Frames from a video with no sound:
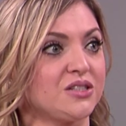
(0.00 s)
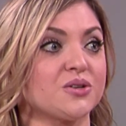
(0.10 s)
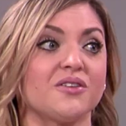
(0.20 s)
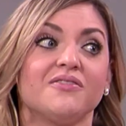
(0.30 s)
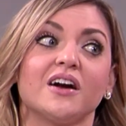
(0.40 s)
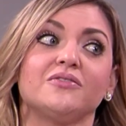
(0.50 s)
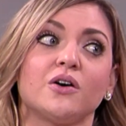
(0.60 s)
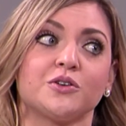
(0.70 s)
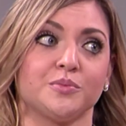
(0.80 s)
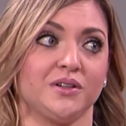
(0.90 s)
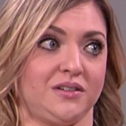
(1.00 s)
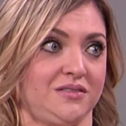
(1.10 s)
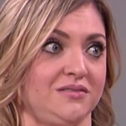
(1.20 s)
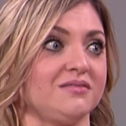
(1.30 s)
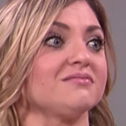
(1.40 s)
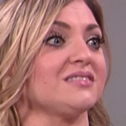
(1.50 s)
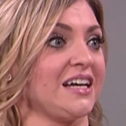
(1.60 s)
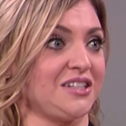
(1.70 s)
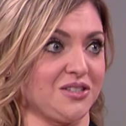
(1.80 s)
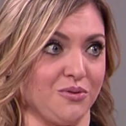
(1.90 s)
So they're very vulnerable.
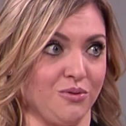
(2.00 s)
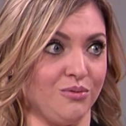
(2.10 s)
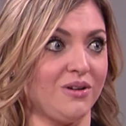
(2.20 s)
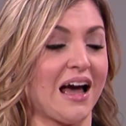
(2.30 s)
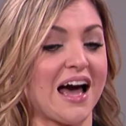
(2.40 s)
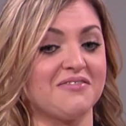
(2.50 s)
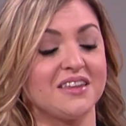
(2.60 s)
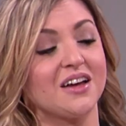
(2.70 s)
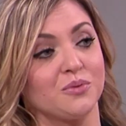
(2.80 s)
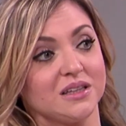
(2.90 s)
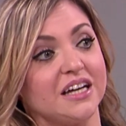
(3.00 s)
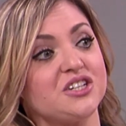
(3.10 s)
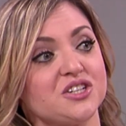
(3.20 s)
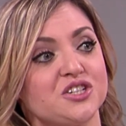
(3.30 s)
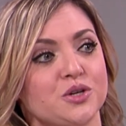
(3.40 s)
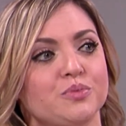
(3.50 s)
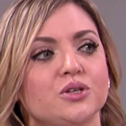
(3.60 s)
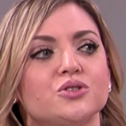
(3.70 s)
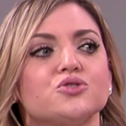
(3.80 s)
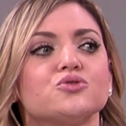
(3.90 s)
Like, so having that relationship
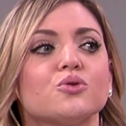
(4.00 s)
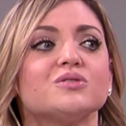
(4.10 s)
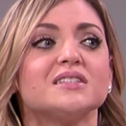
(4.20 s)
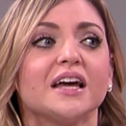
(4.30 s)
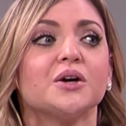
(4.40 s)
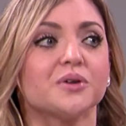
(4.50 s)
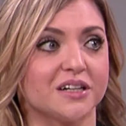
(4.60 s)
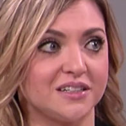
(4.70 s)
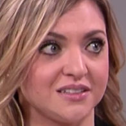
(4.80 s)
is so sacred.